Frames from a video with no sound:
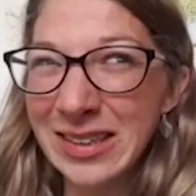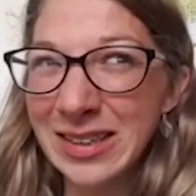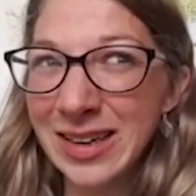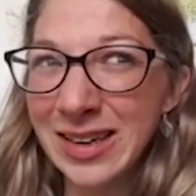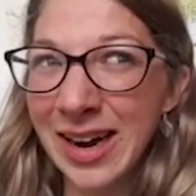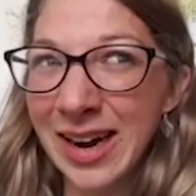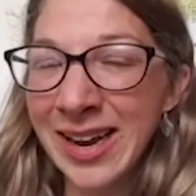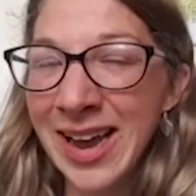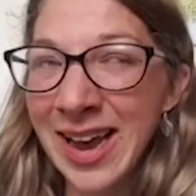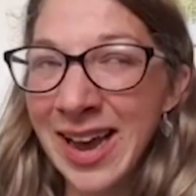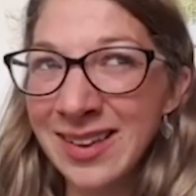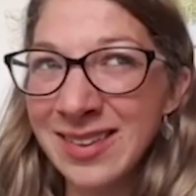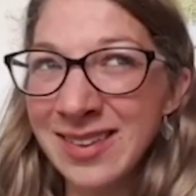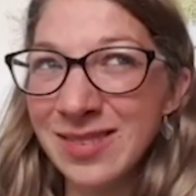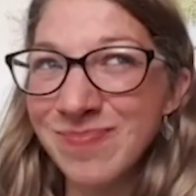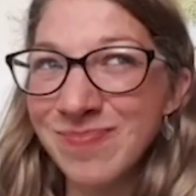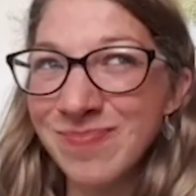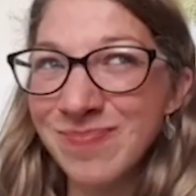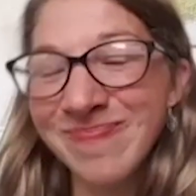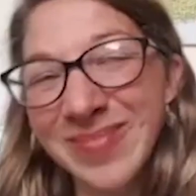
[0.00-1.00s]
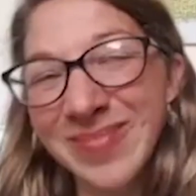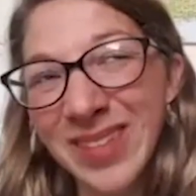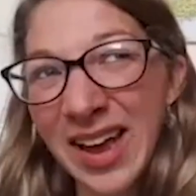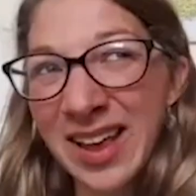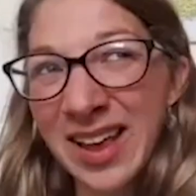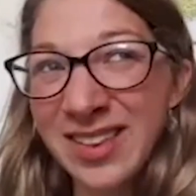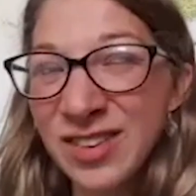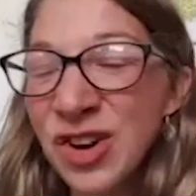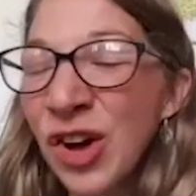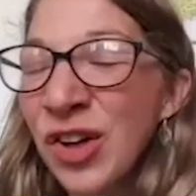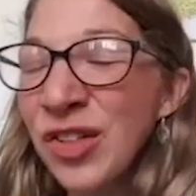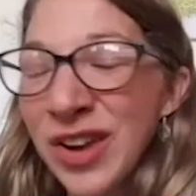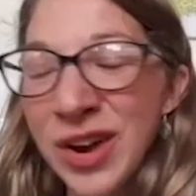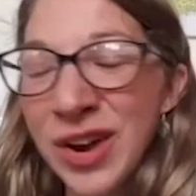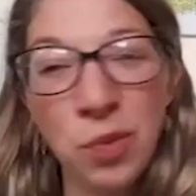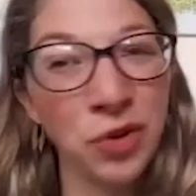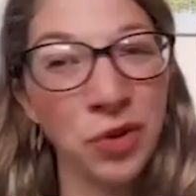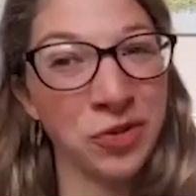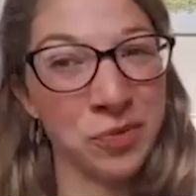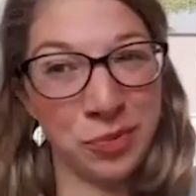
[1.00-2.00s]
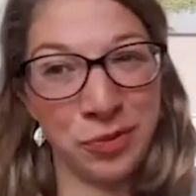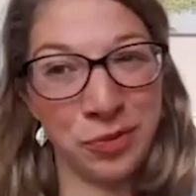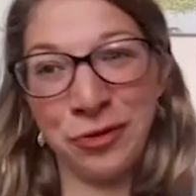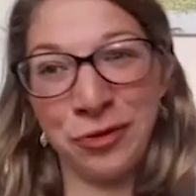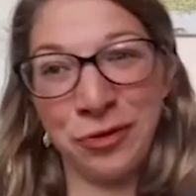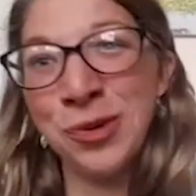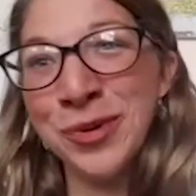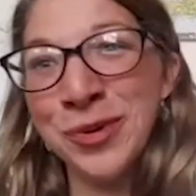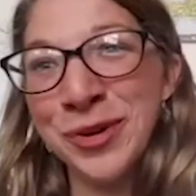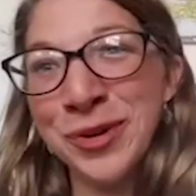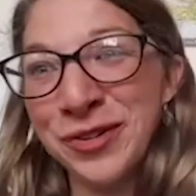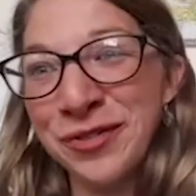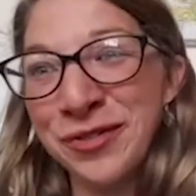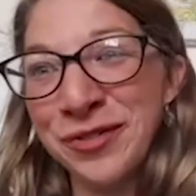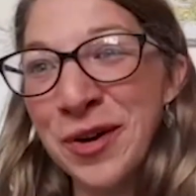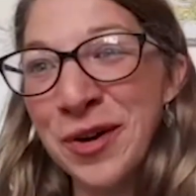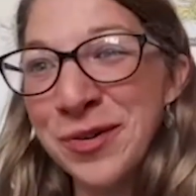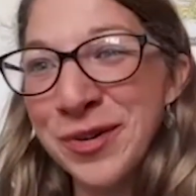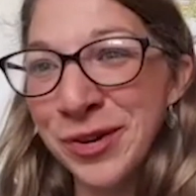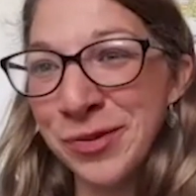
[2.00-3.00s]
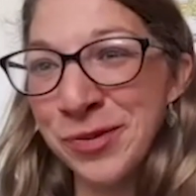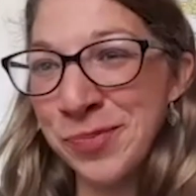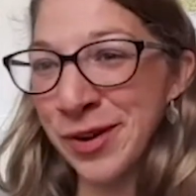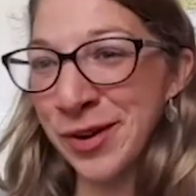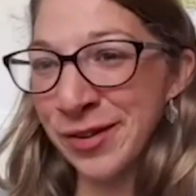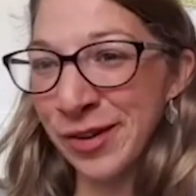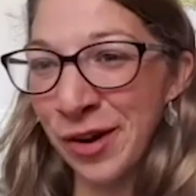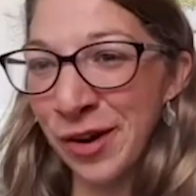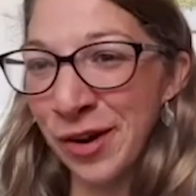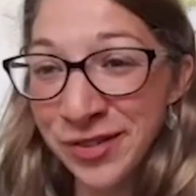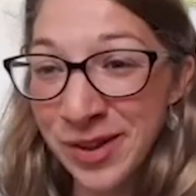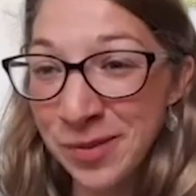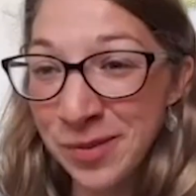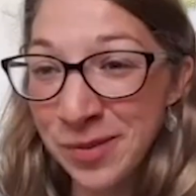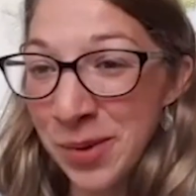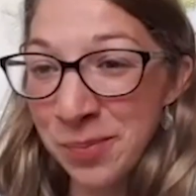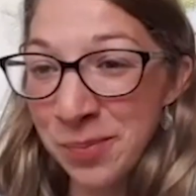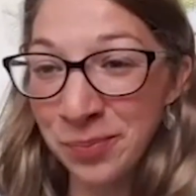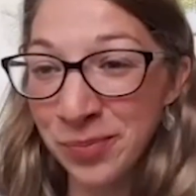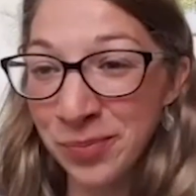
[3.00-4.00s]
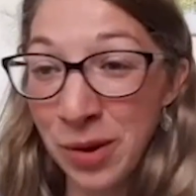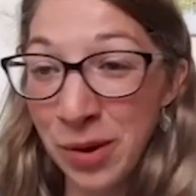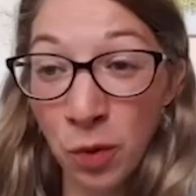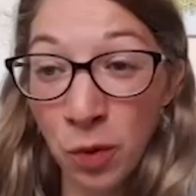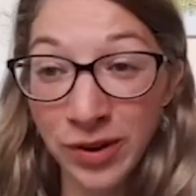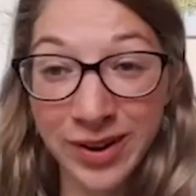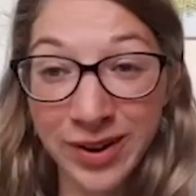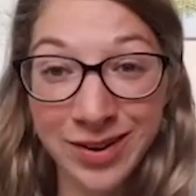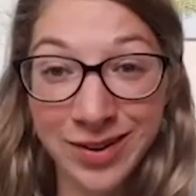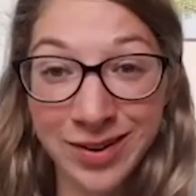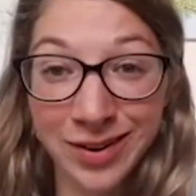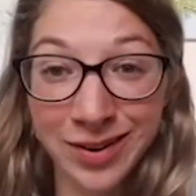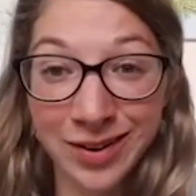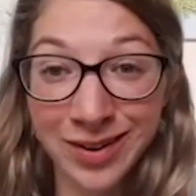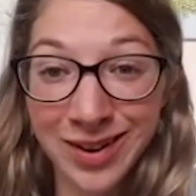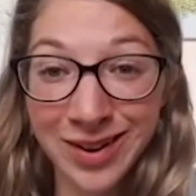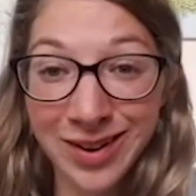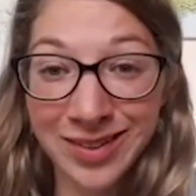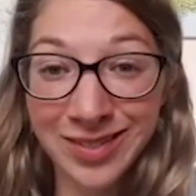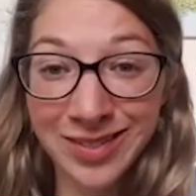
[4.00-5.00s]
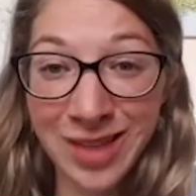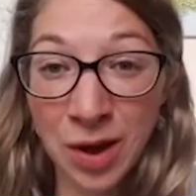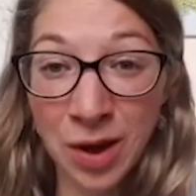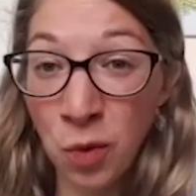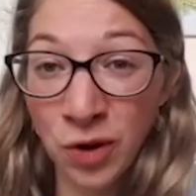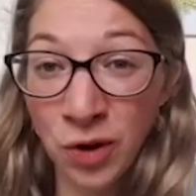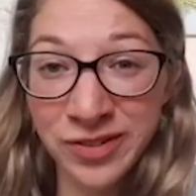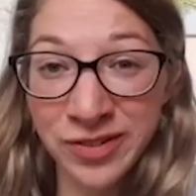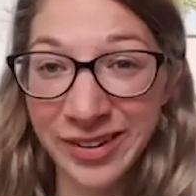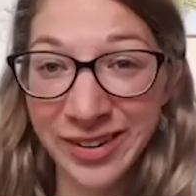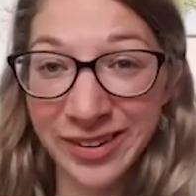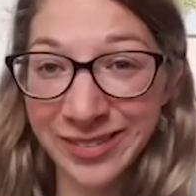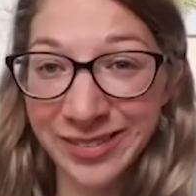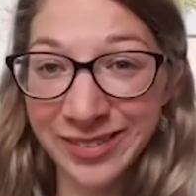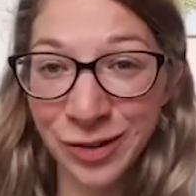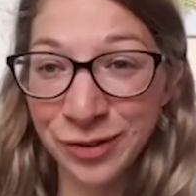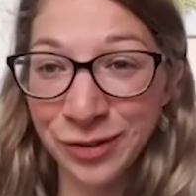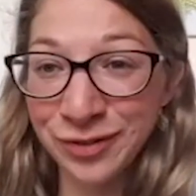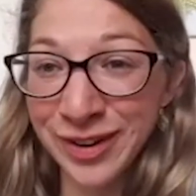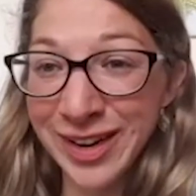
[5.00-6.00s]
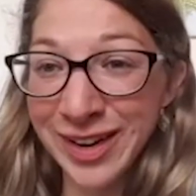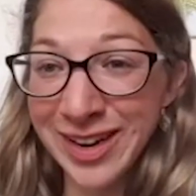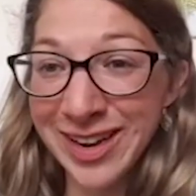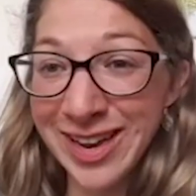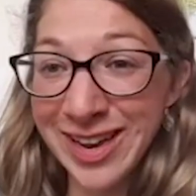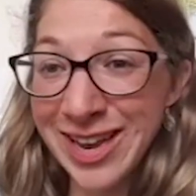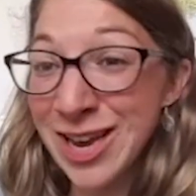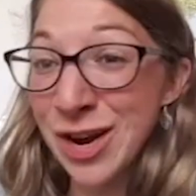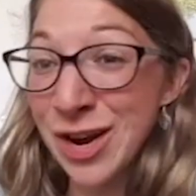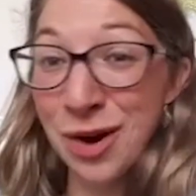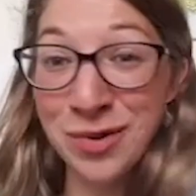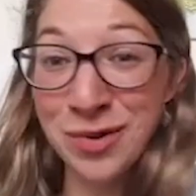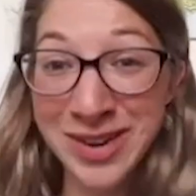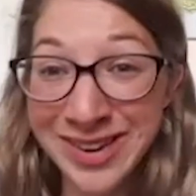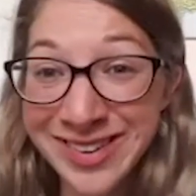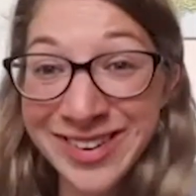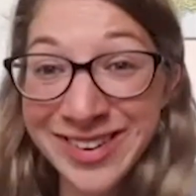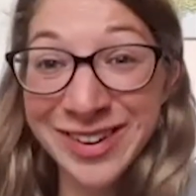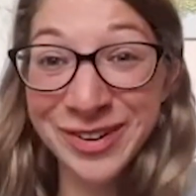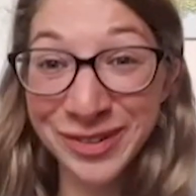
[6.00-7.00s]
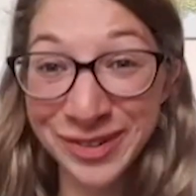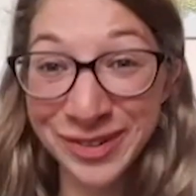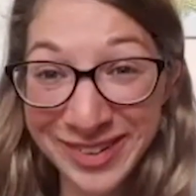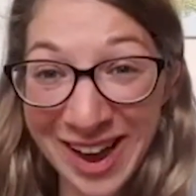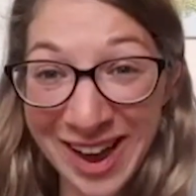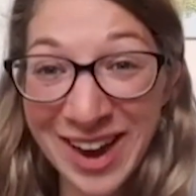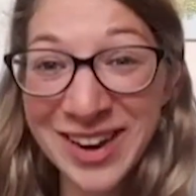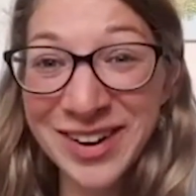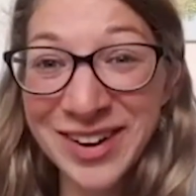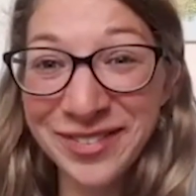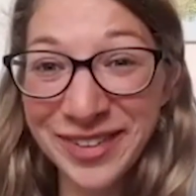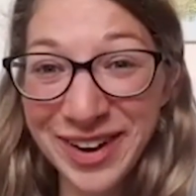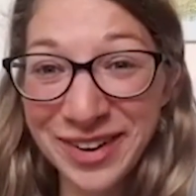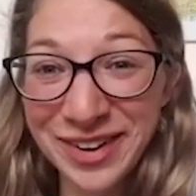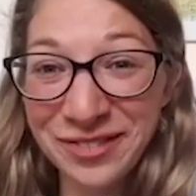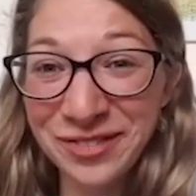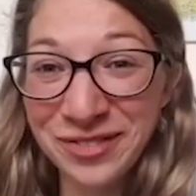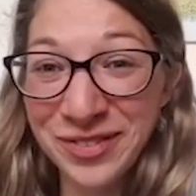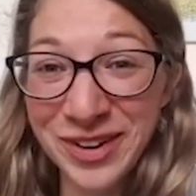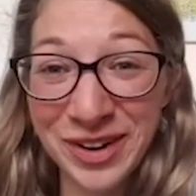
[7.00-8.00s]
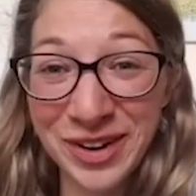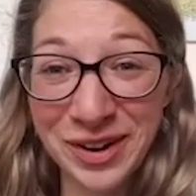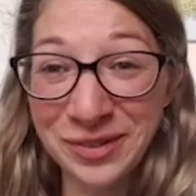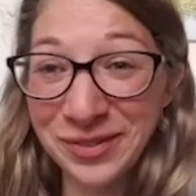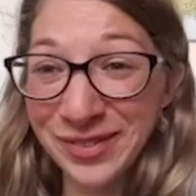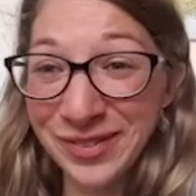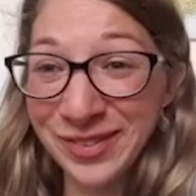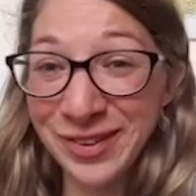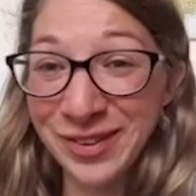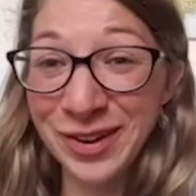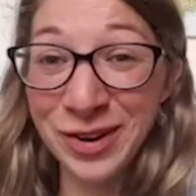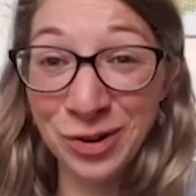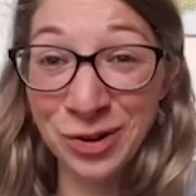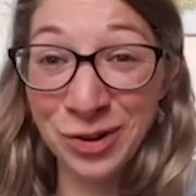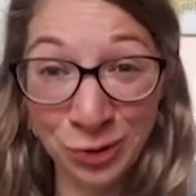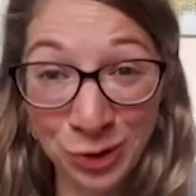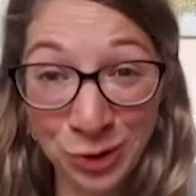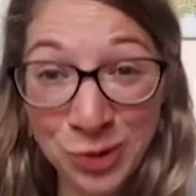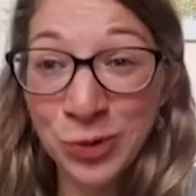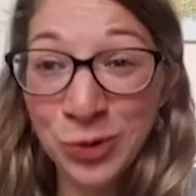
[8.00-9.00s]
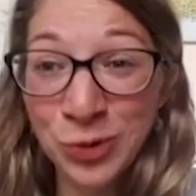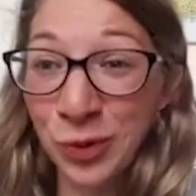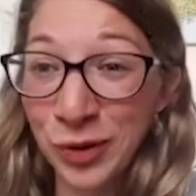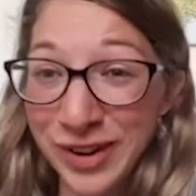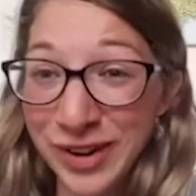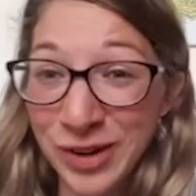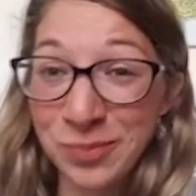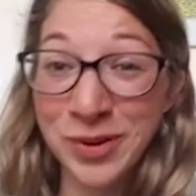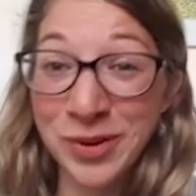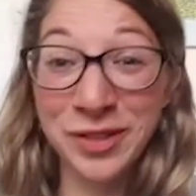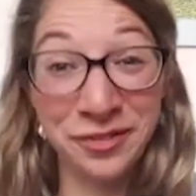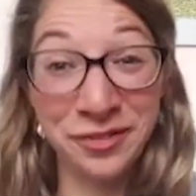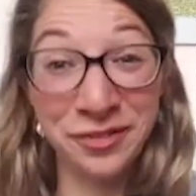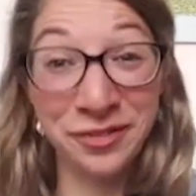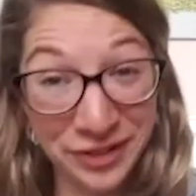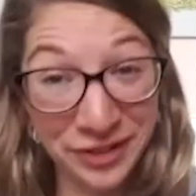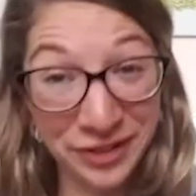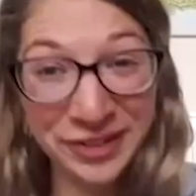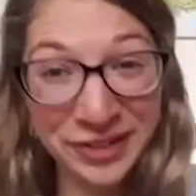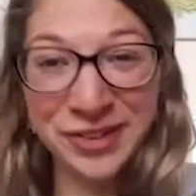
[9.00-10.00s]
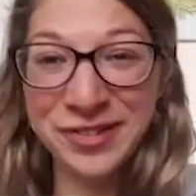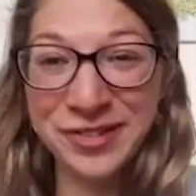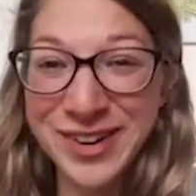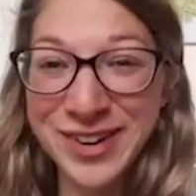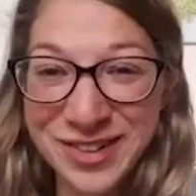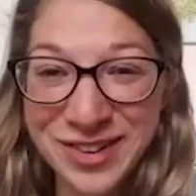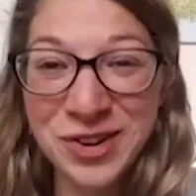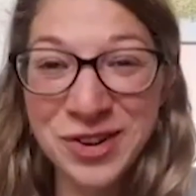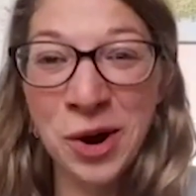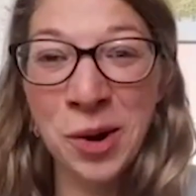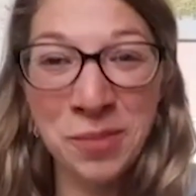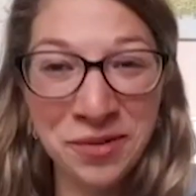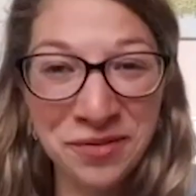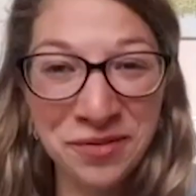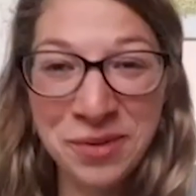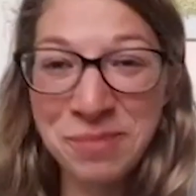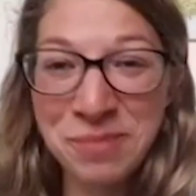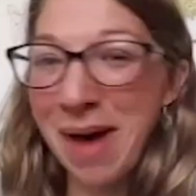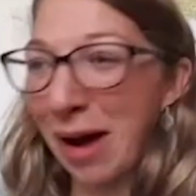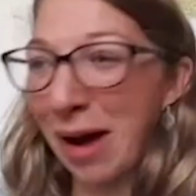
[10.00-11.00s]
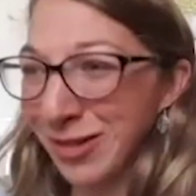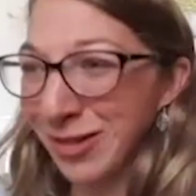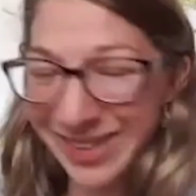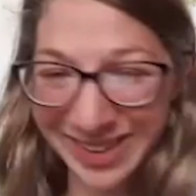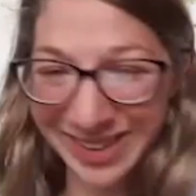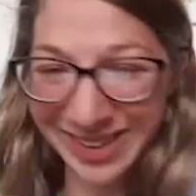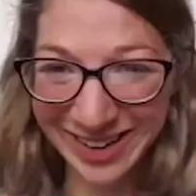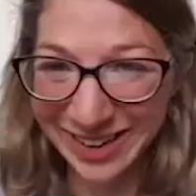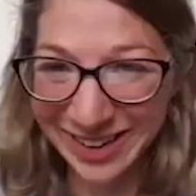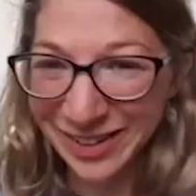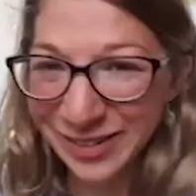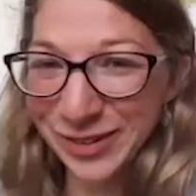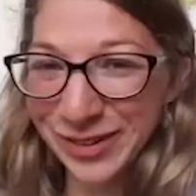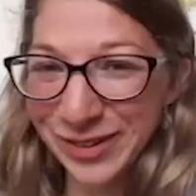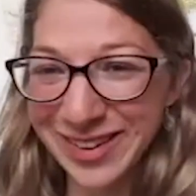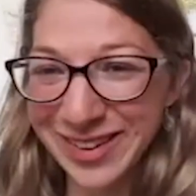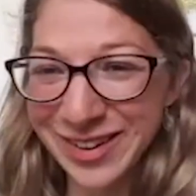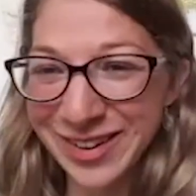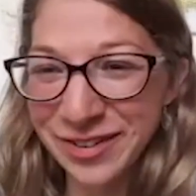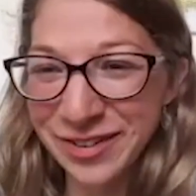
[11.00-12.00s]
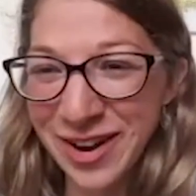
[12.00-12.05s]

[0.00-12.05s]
I guess it's not that it wasn't performance focused, because obviously there was a sort of egotistical side of it, of certain groups wanting to be the first to reach the top of the mountain and all that stuff.